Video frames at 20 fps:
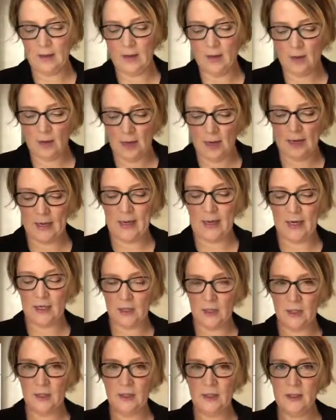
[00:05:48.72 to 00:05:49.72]
United
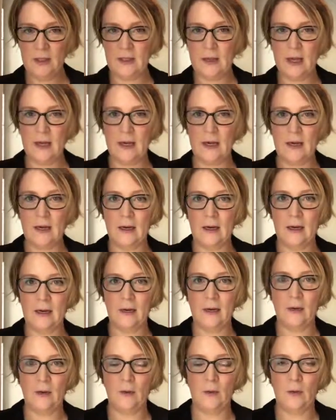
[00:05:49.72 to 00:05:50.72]
Nations,
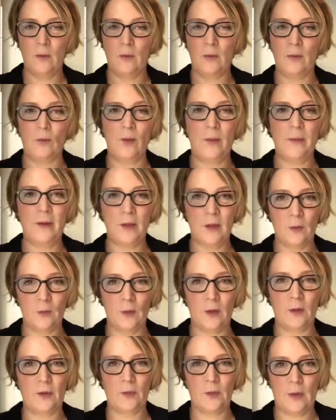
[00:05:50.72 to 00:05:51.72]
Women in the
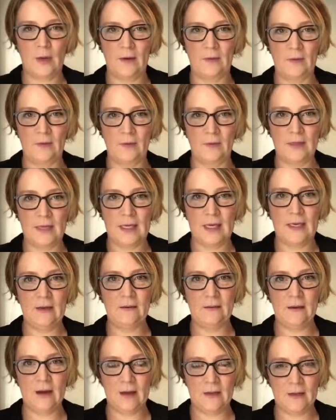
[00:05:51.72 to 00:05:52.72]
World
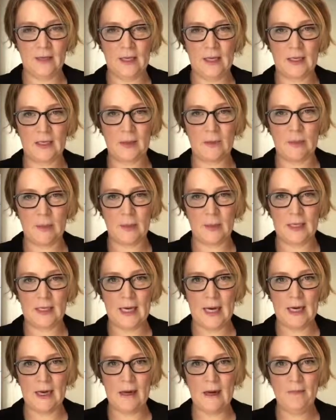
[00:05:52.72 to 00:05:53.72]
2015 Violence Against Women
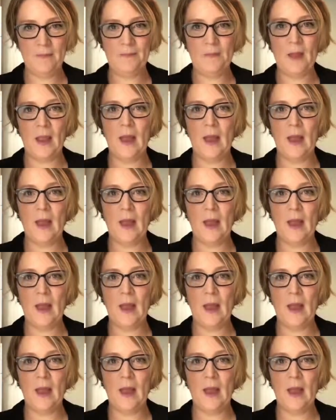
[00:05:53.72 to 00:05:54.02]
data,